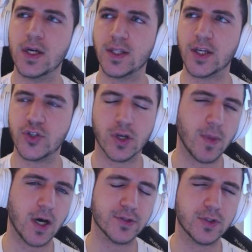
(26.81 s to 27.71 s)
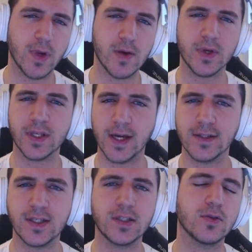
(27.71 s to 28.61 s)
That should amount to maybe
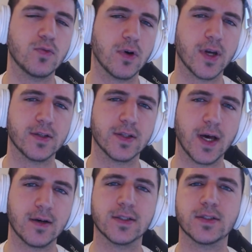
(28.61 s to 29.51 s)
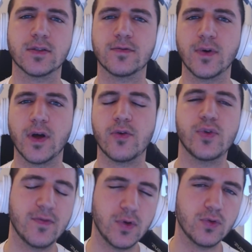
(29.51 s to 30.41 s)
90 to 100 hours of
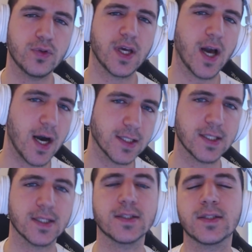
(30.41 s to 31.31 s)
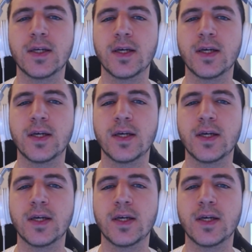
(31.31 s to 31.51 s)
reviewed content